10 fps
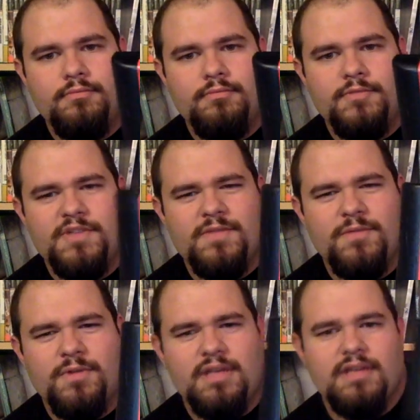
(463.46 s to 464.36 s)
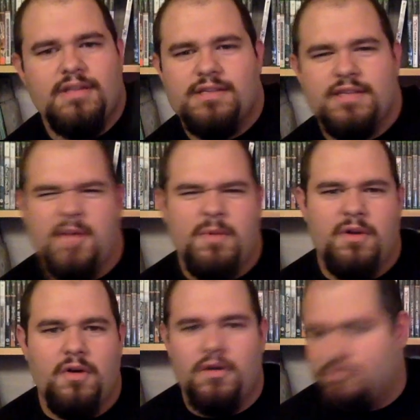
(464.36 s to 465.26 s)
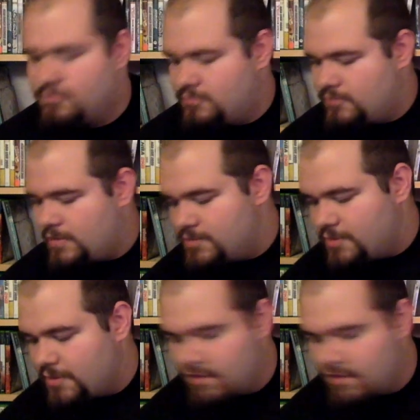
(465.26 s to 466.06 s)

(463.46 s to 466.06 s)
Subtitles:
I was never really into this game at all when I was younger.